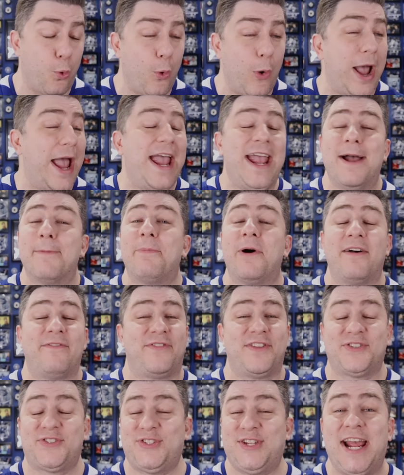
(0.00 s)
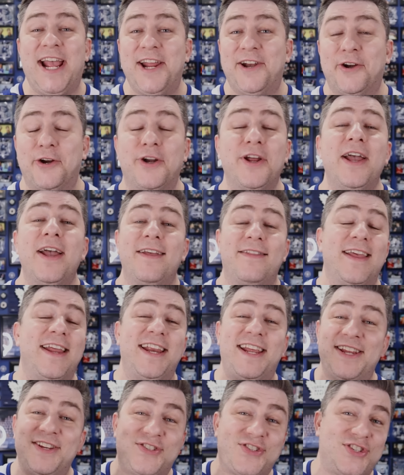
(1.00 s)
way above the the standard
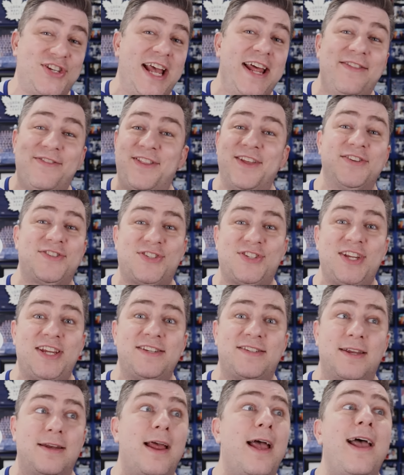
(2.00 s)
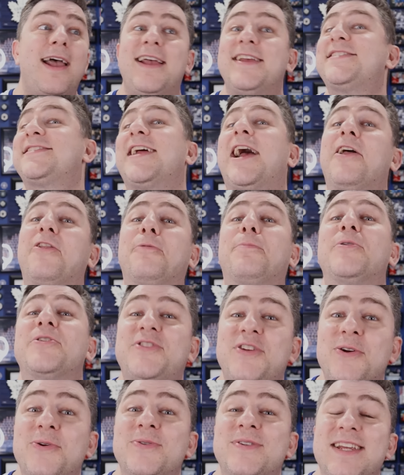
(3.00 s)
that he set this season is Tyler
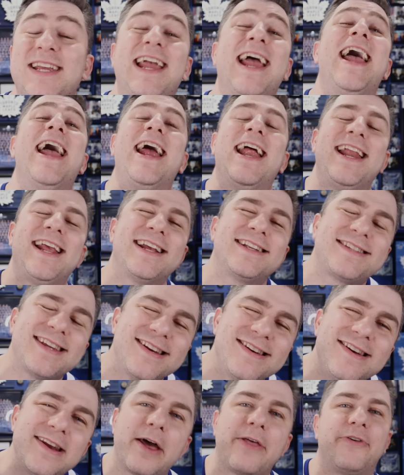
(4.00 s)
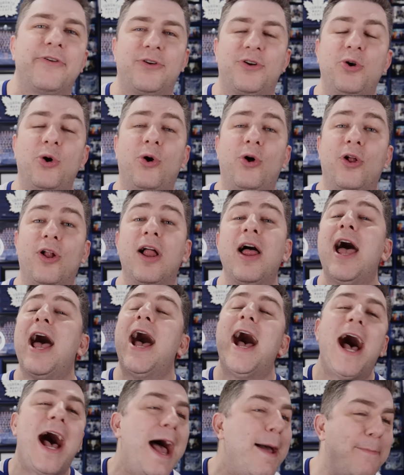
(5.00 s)
Bertuzzi, and he gets another goal.
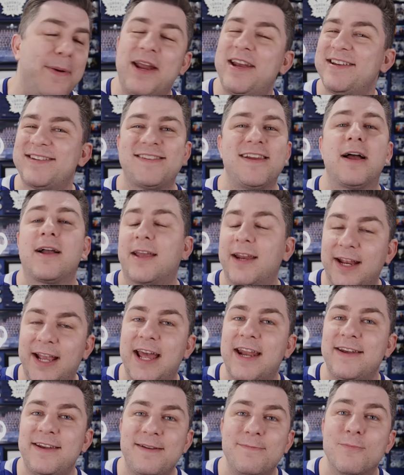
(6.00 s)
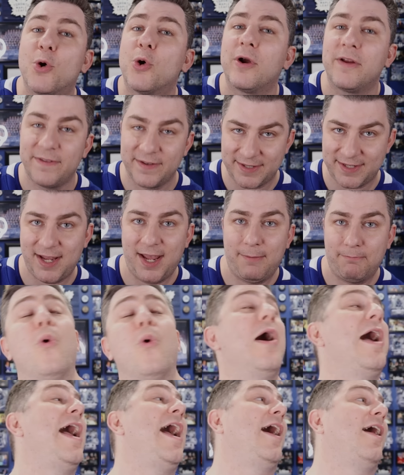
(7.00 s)
I bet he's not going to get any more in this
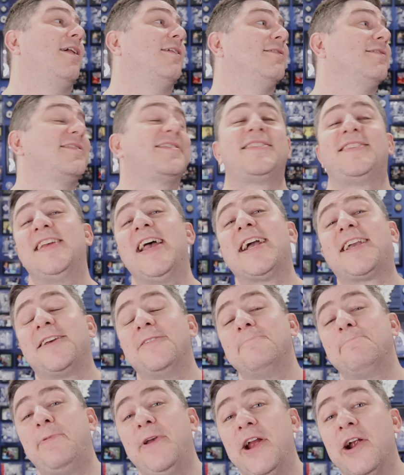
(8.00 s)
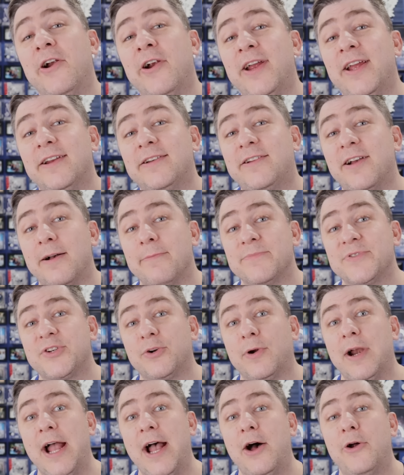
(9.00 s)
Well, second period comes
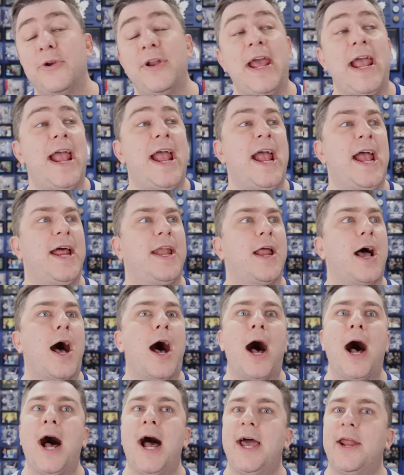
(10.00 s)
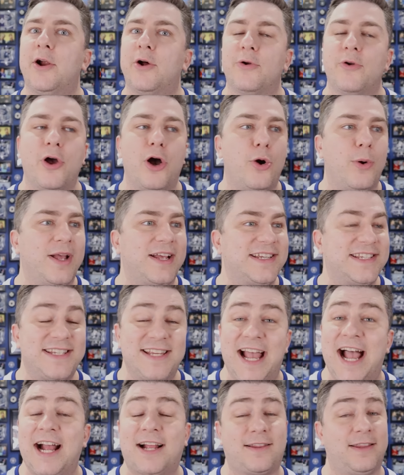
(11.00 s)
around, and I don't know
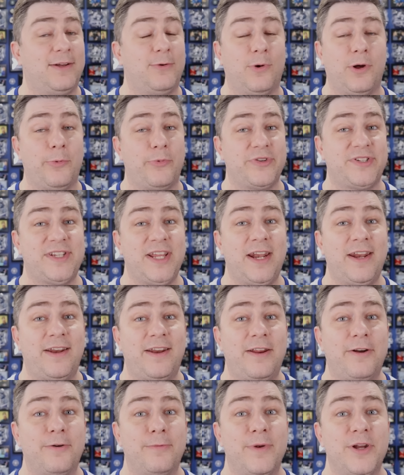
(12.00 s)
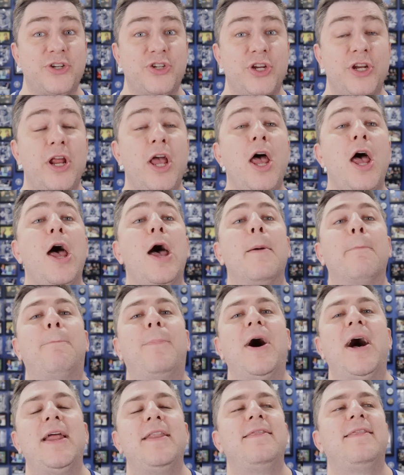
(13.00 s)
exactly what was said at intermission,
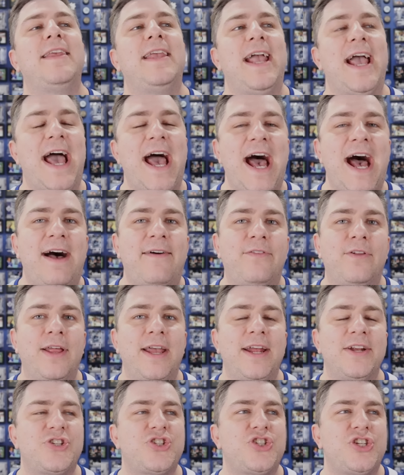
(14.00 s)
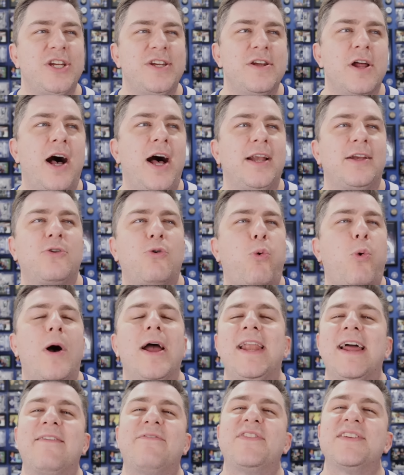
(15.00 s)
but the Avalanche did not
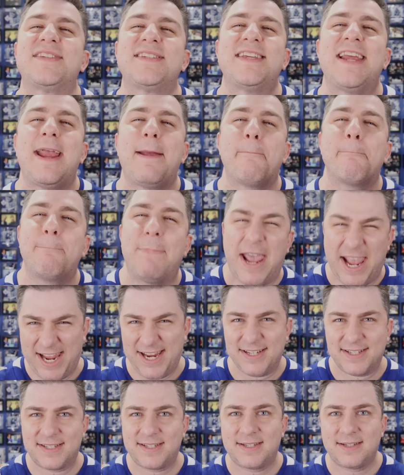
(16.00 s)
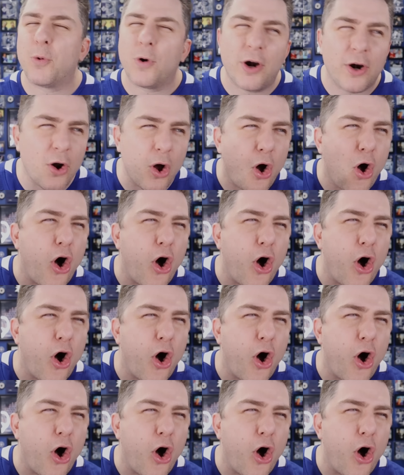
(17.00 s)
quite have the same pace. They weren't